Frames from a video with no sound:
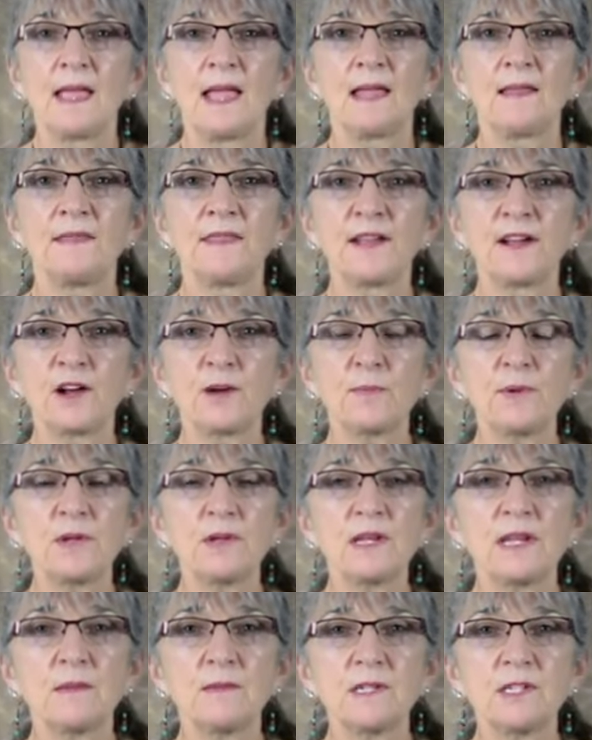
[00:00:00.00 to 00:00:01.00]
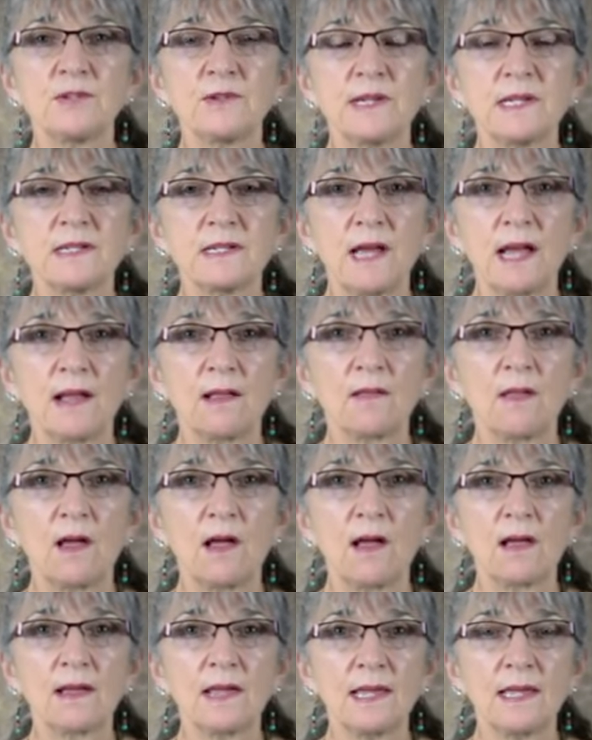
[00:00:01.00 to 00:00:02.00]
And therapeutic imagery and
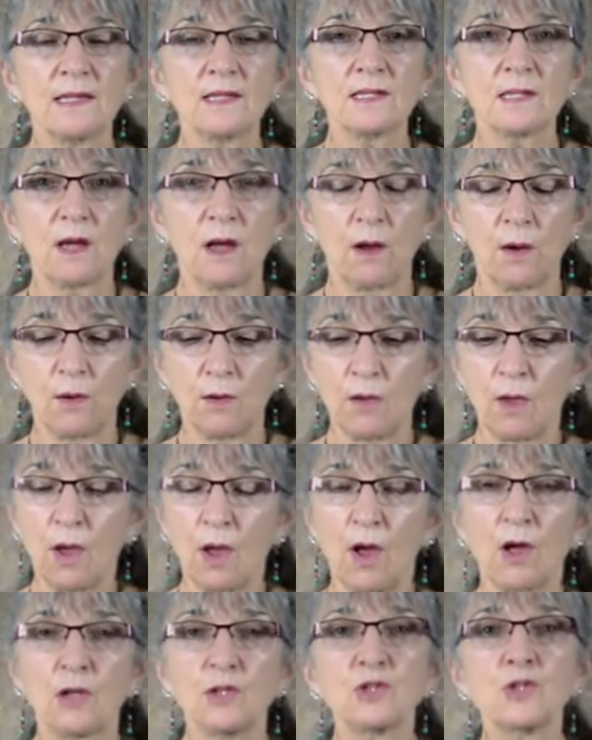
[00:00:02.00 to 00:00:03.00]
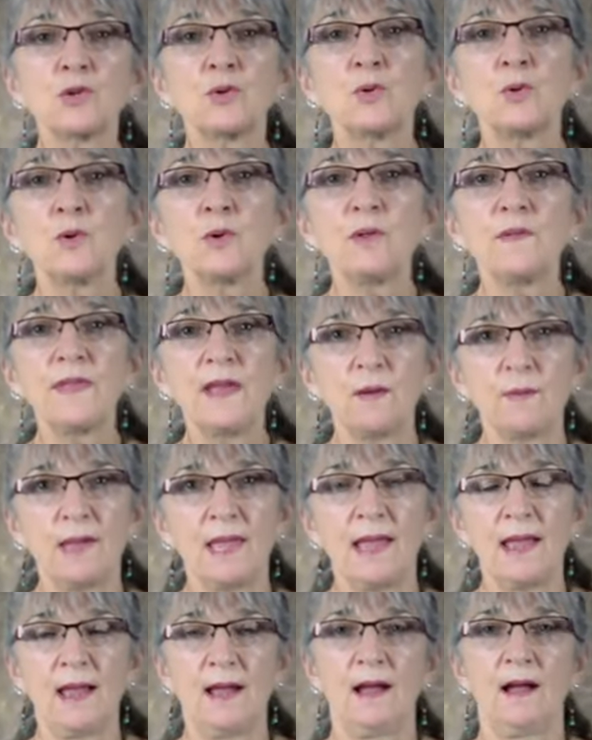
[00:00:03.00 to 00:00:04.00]
dialogue is a tool that
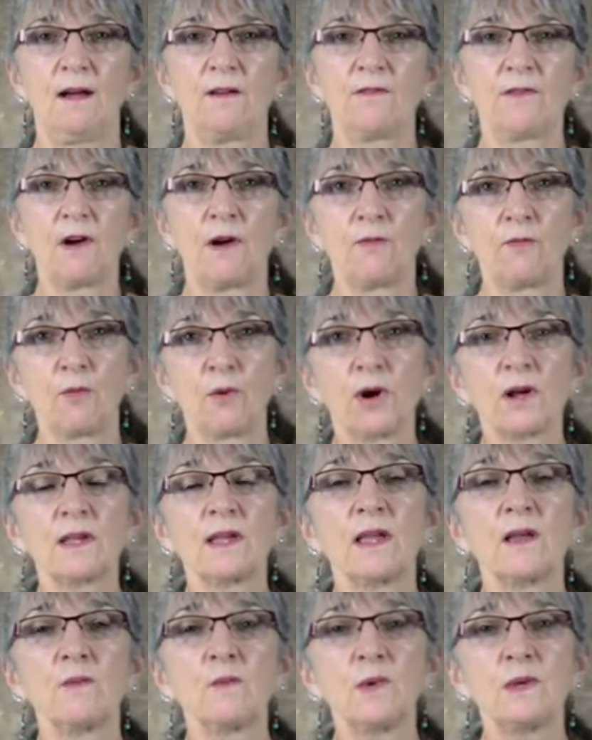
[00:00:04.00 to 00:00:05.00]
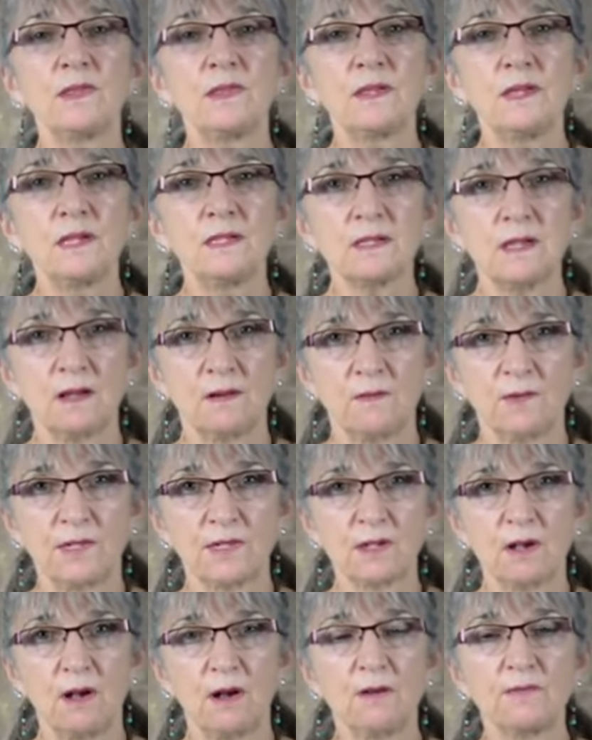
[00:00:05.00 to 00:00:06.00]
we have of working with these
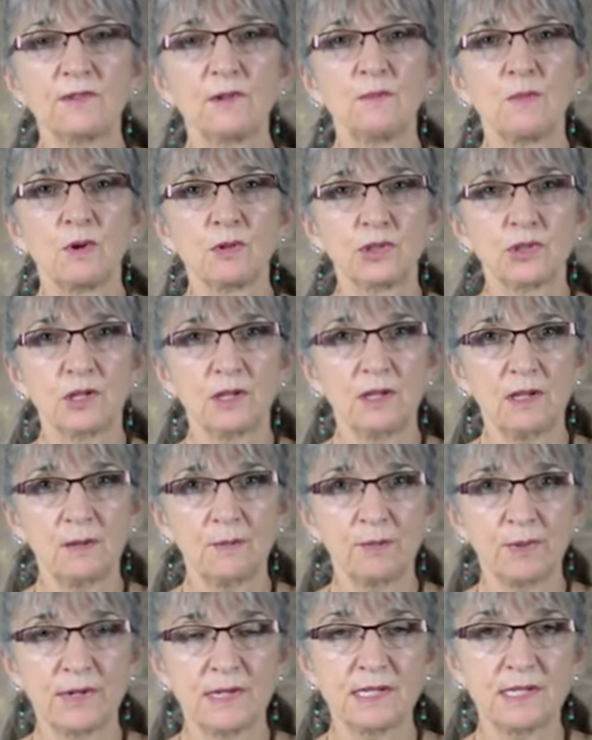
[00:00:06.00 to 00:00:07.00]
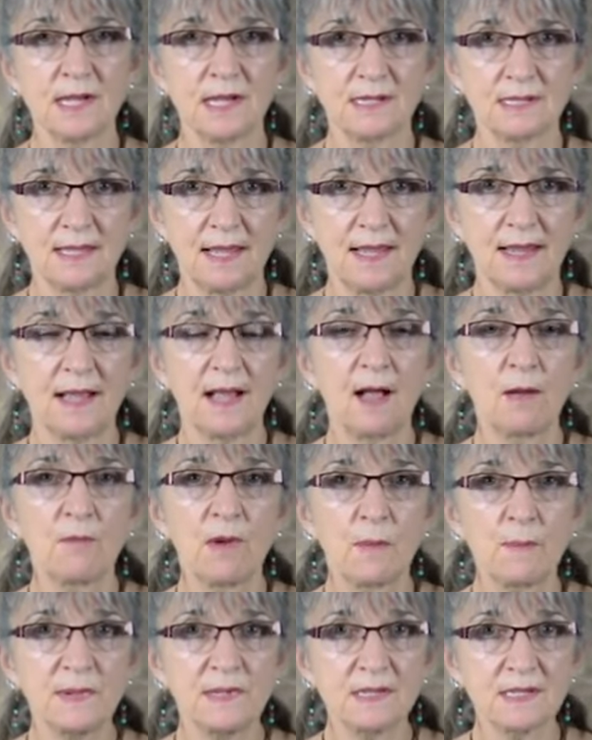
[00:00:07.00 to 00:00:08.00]
unresolved emotional imprints as they
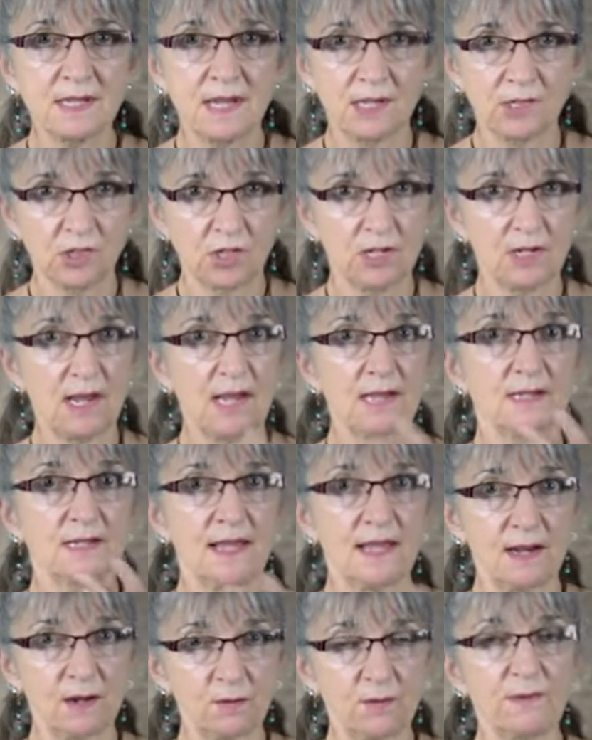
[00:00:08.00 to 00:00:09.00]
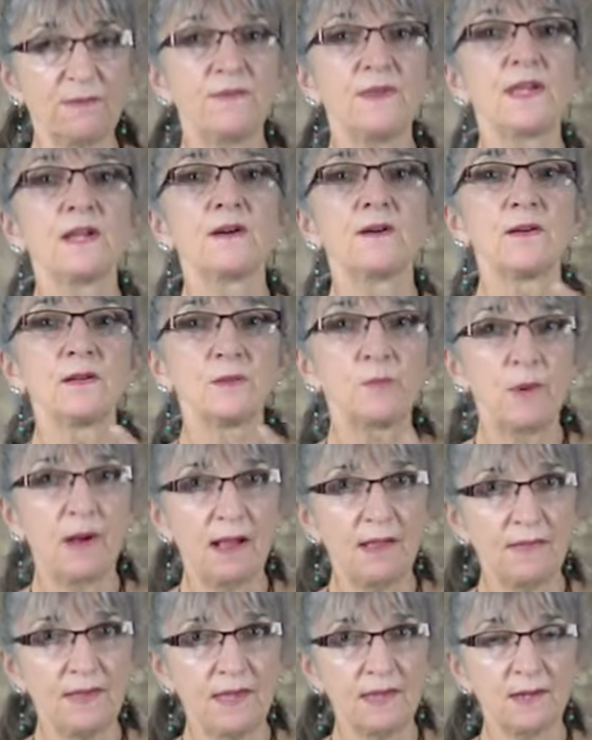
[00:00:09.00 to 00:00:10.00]
come up in session, as they are revealed
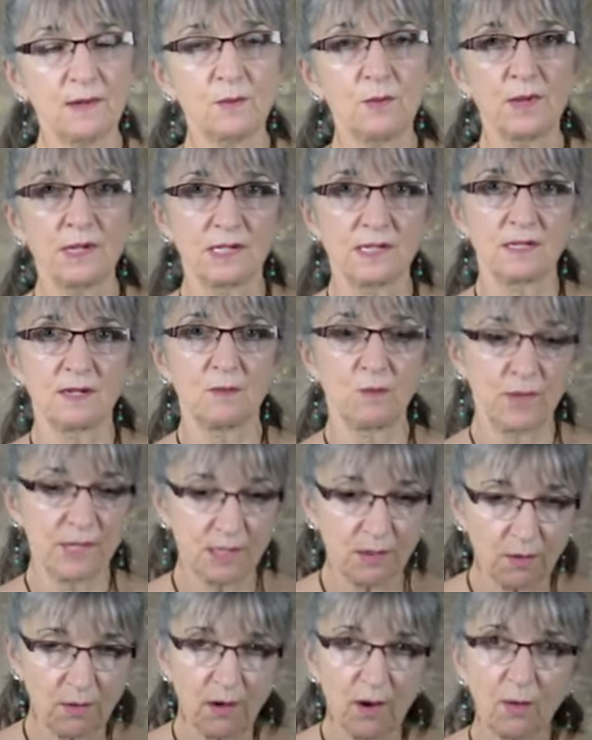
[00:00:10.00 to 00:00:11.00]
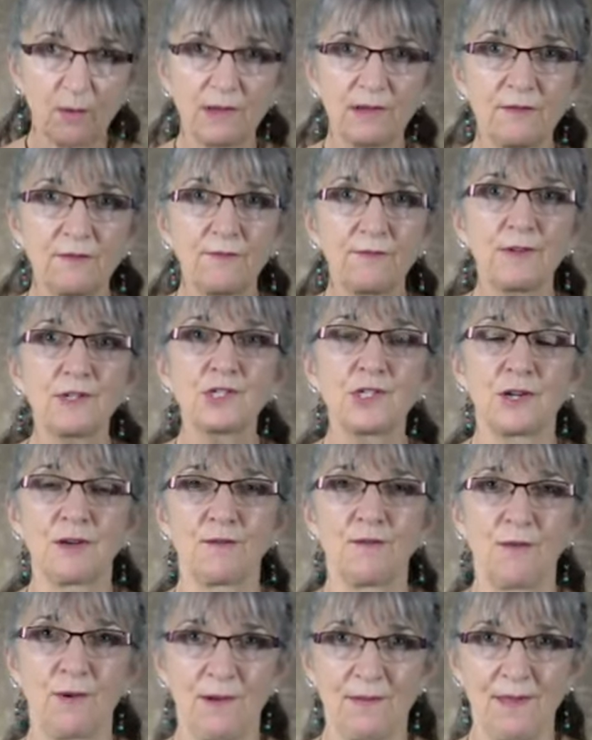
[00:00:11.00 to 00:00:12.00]
by the inner wisdom. We don't go in
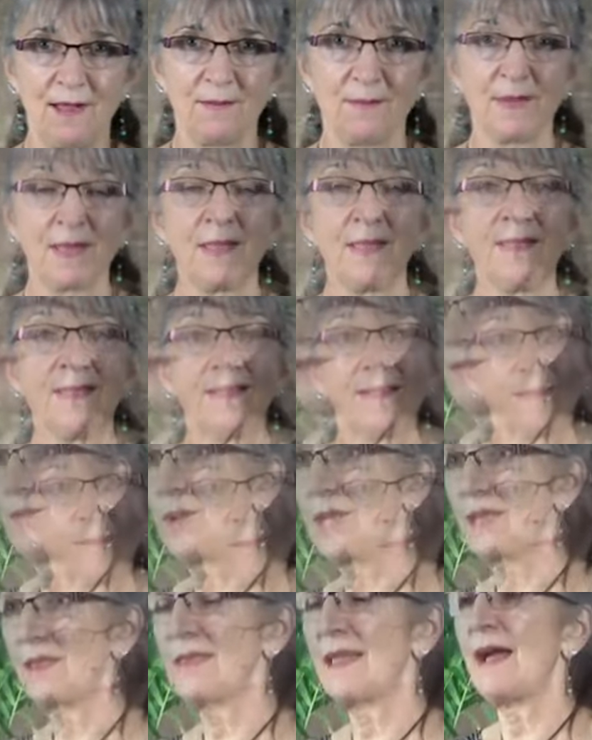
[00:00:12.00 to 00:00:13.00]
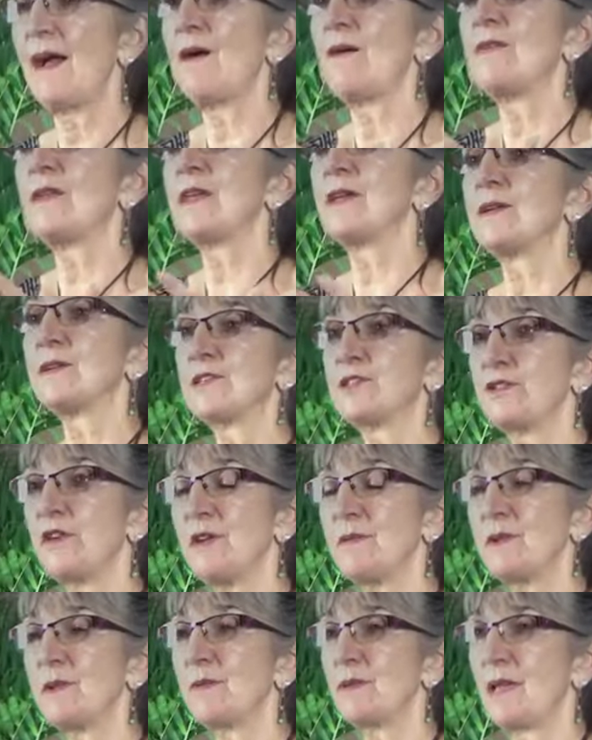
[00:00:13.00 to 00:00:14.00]
fishing for them. We allow the inner
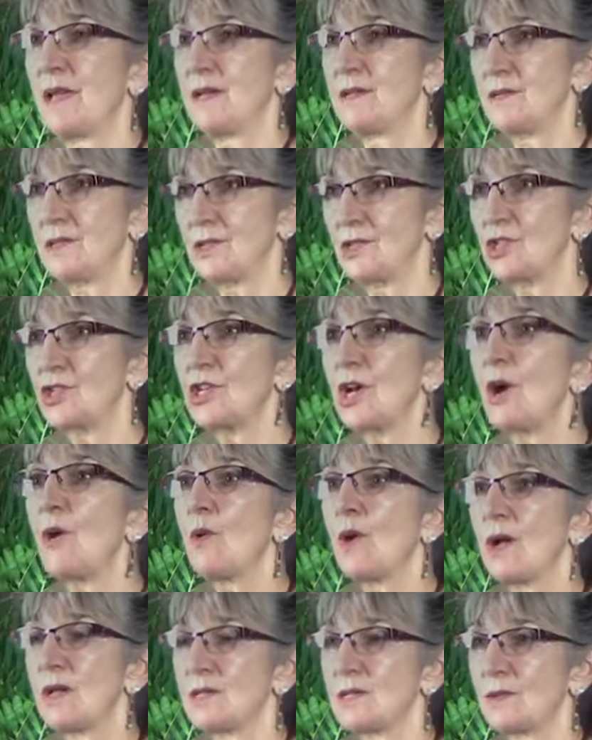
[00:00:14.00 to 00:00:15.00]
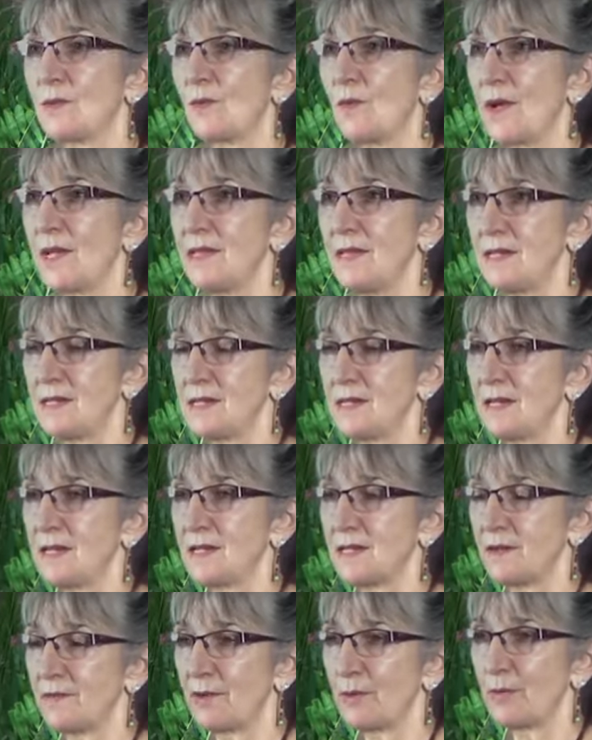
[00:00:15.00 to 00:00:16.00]
treatment plan to show us when these
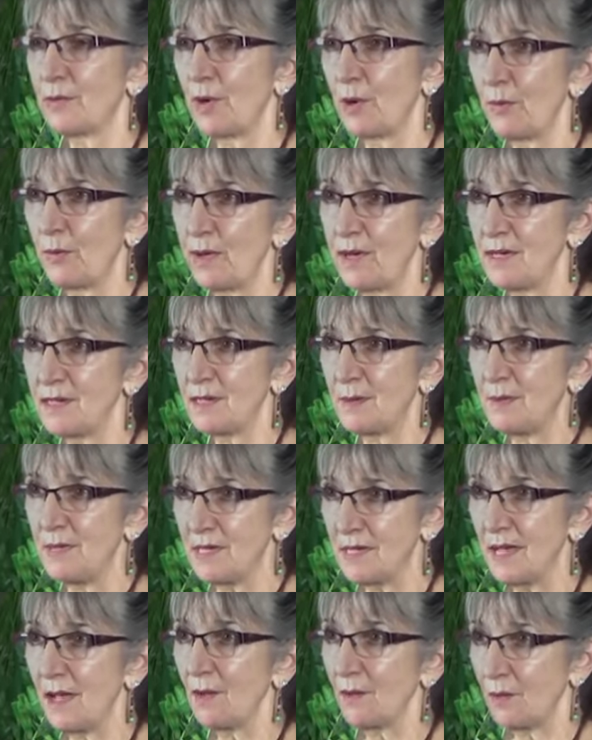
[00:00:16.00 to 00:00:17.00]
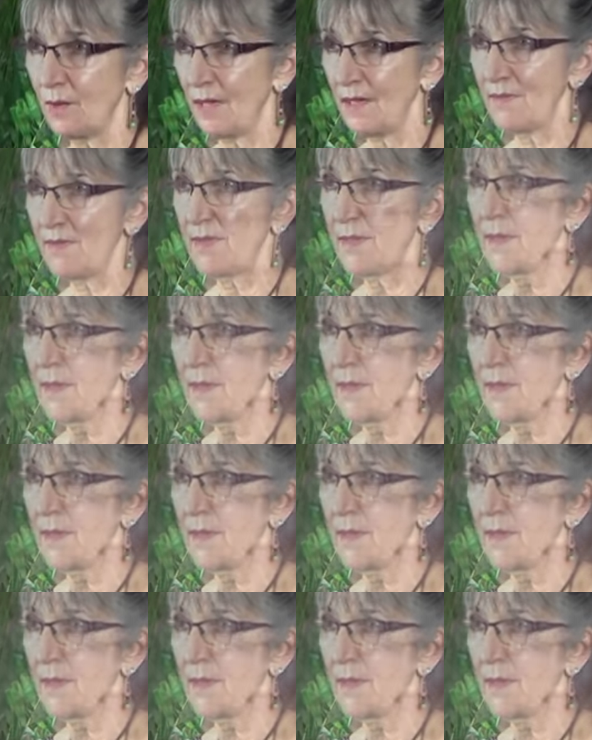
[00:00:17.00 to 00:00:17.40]
things are appropriate to be dealt with.